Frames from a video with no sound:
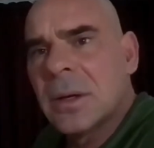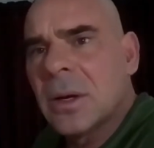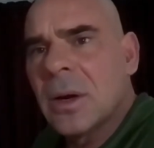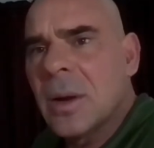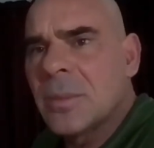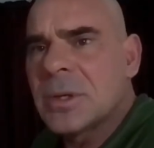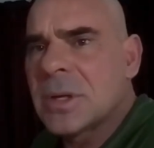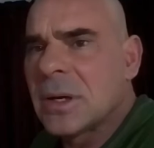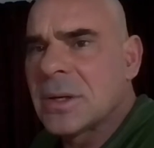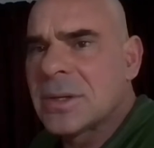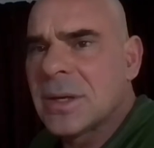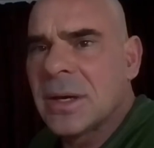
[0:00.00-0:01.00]
I'm just going
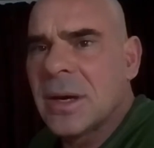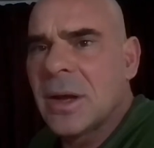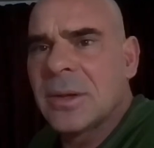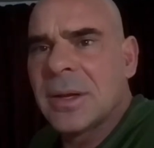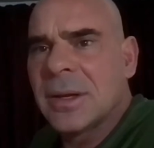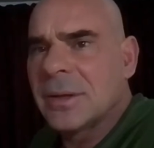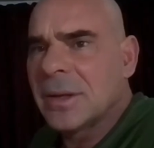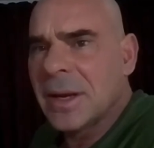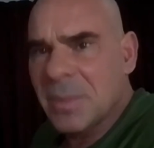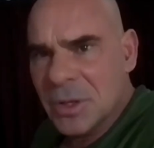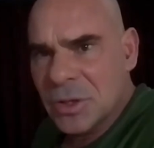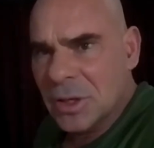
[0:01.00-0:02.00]
to sit on the leg
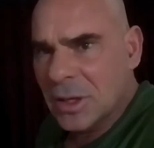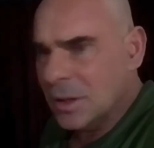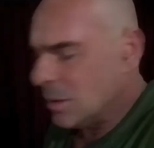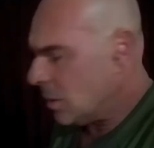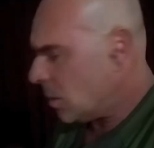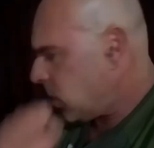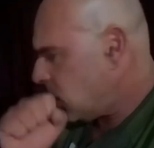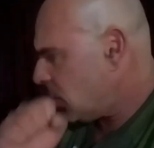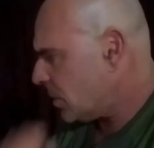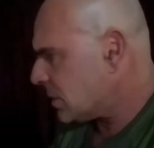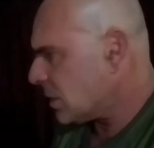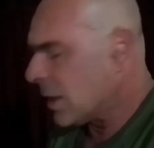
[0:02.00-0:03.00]
machine
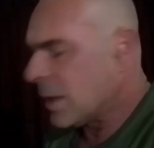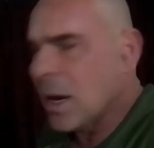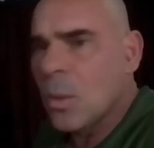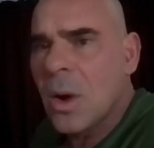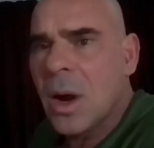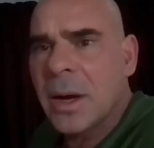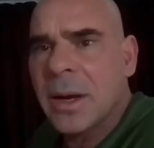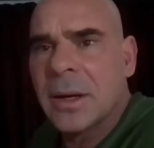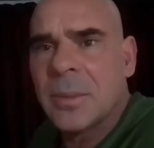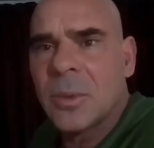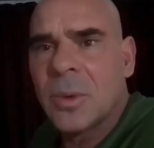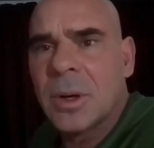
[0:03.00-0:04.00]
until I can't walk
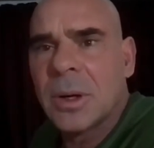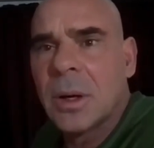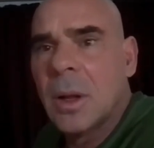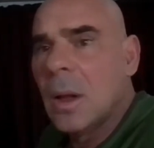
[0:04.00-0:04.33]
anymore,